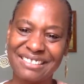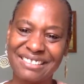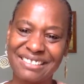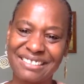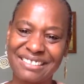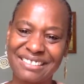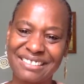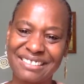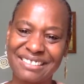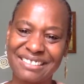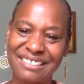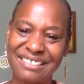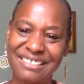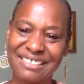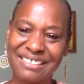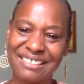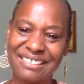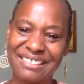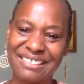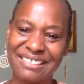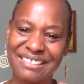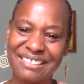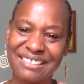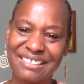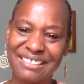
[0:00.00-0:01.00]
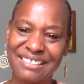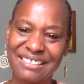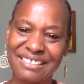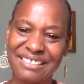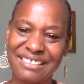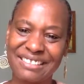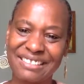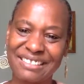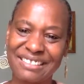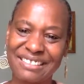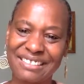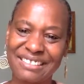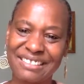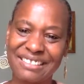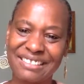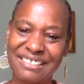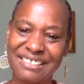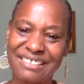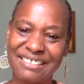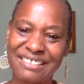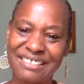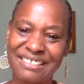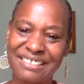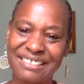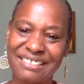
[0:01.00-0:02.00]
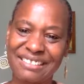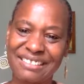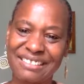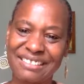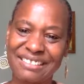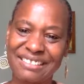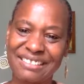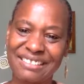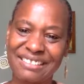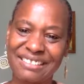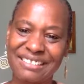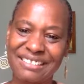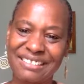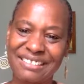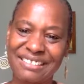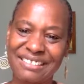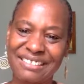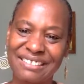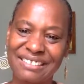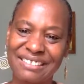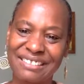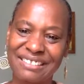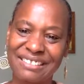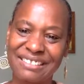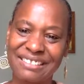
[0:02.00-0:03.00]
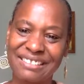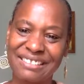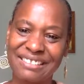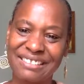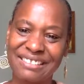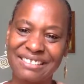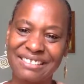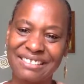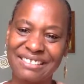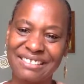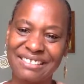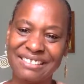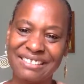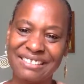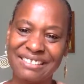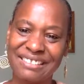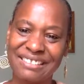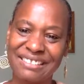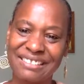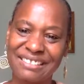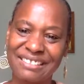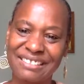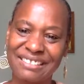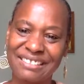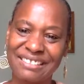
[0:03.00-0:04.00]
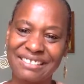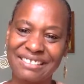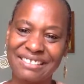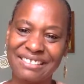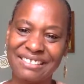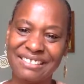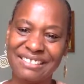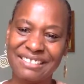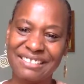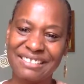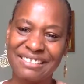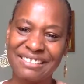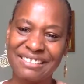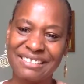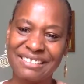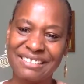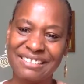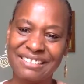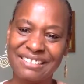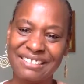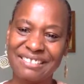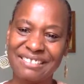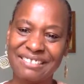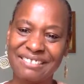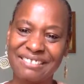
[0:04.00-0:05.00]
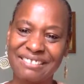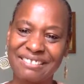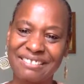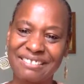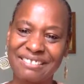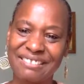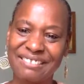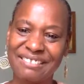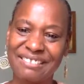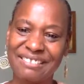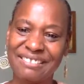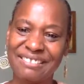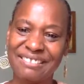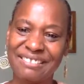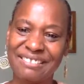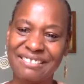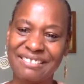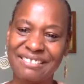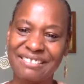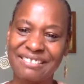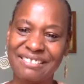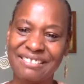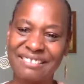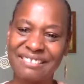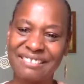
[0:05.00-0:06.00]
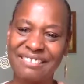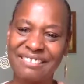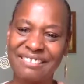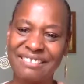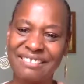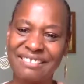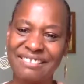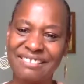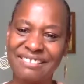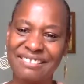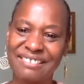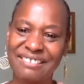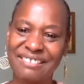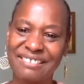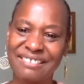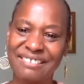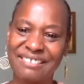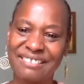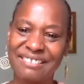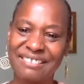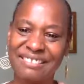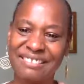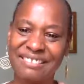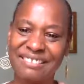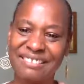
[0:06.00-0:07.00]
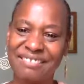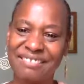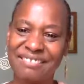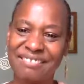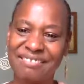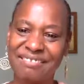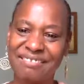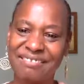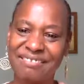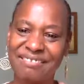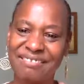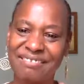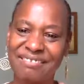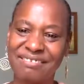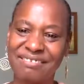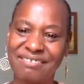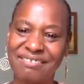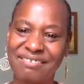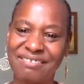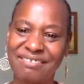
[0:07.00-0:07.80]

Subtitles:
The person shown says nothing.